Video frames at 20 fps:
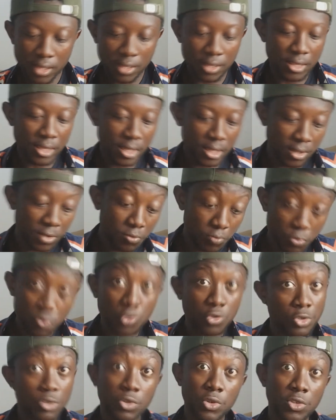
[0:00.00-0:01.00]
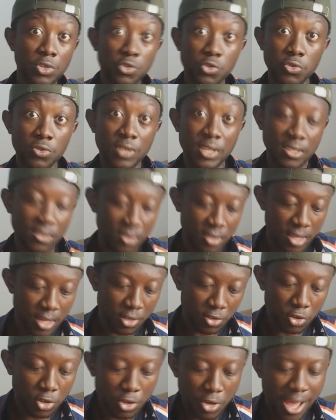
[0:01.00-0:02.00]
you're doing two things
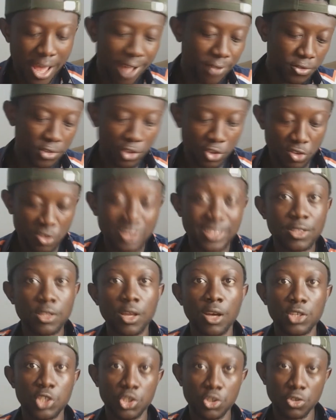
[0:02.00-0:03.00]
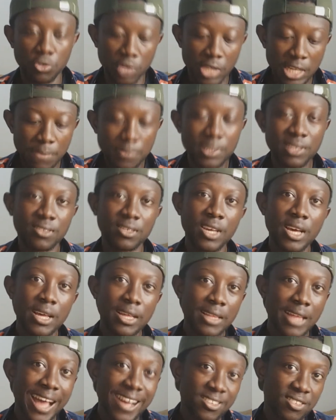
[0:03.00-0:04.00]
here. So you don't have to just touch. You limit
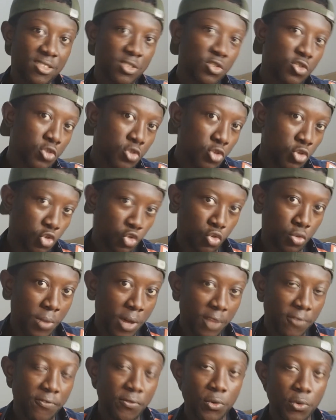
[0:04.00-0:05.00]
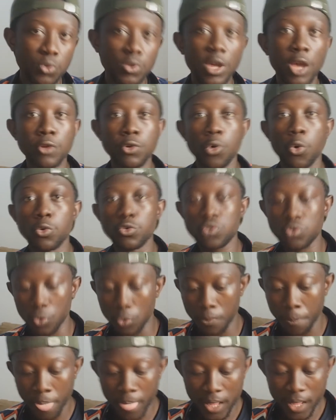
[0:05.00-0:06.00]
access to your smartphone, and
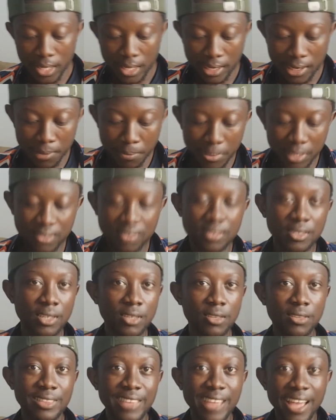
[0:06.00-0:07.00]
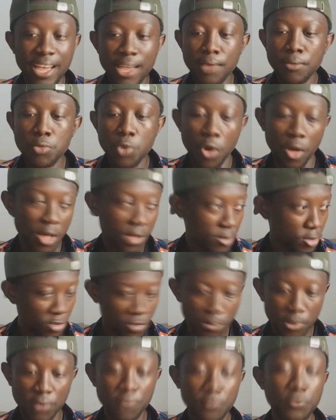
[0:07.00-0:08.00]
also limit the time your
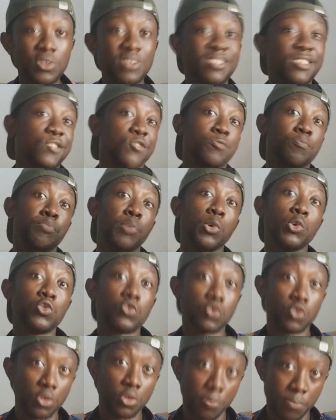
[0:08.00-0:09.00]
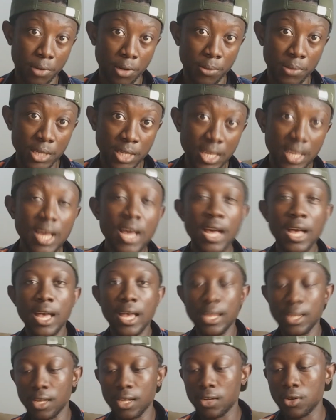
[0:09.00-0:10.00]
smartphone is exposed to the public,
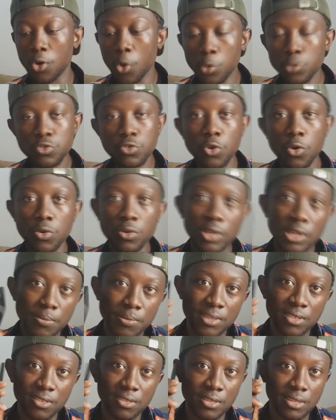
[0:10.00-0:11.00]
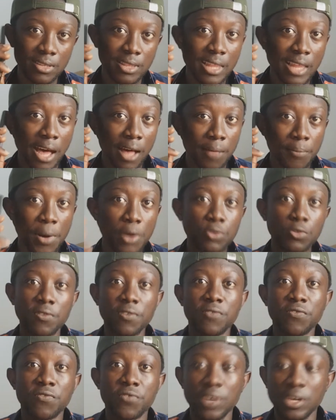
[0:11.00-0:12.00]
and then also limit the amount
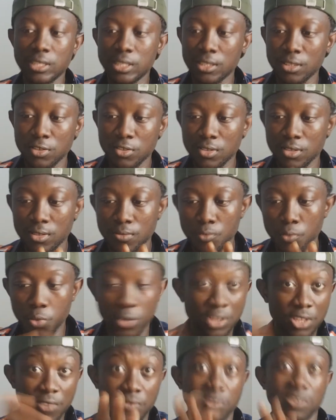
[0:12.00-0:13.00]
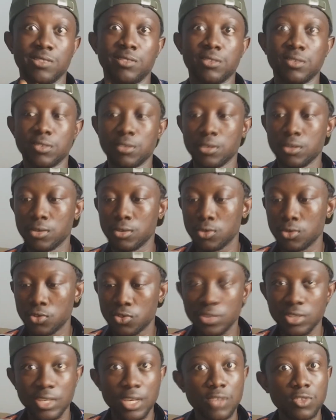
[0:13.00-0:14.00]
of infections, whatever it is that you're
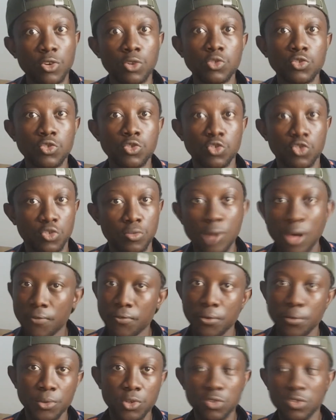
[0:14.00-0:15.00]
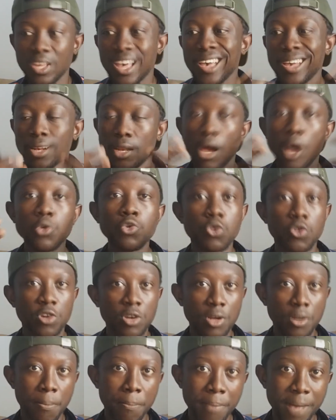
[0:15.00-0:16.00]
going to get onto your smartphone, because now you're
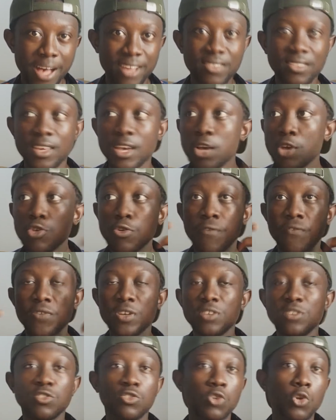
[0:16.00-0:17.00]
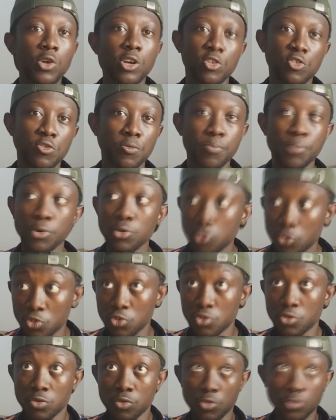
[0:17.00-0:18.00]
in a mask, your face is all exposed
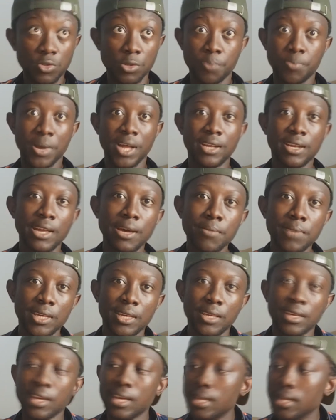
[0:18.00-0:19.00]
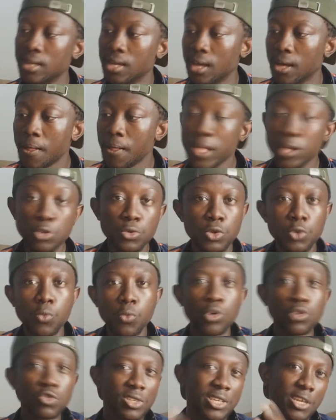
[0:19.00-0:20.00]
to the pandemic, and you
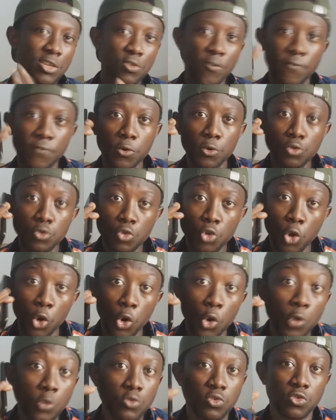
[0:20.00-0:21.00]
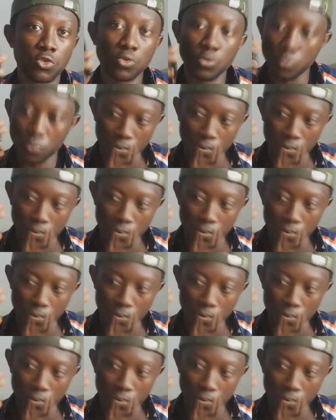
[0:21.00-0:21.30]
wouldn't want to get your phone close to